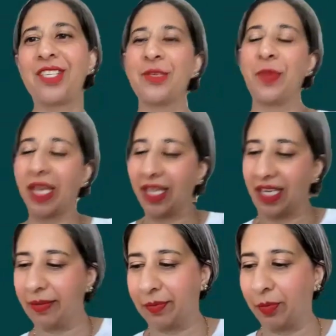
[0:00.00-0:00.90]
can just speak a
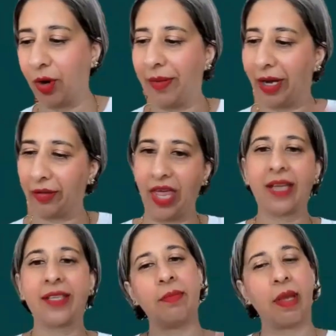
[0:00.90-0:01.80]
little bit more about
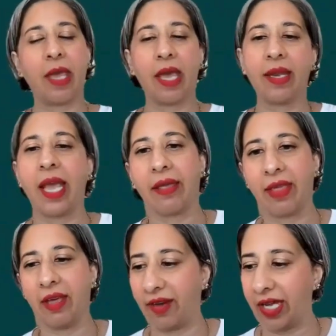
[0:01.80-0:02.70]
that, and maybe any other
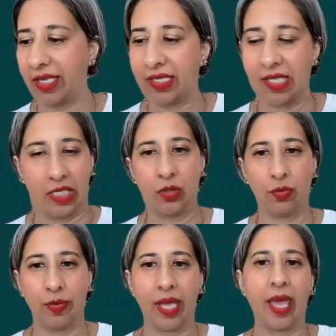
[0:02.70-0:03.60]
advice that
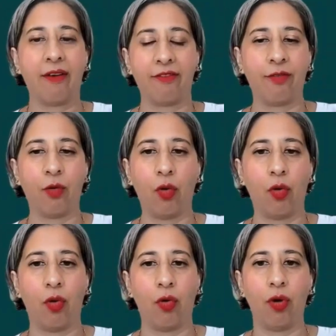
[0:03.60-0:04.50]
you may have
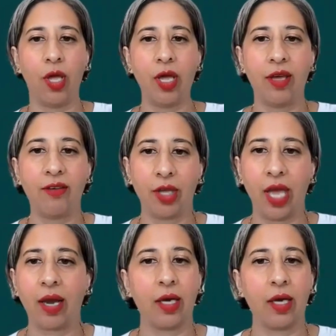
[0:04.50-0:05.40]
for
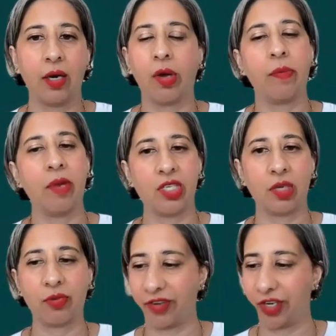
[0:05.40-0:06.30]
younger or
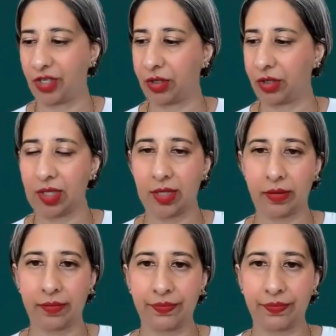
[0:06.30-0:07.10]
emerging professionals.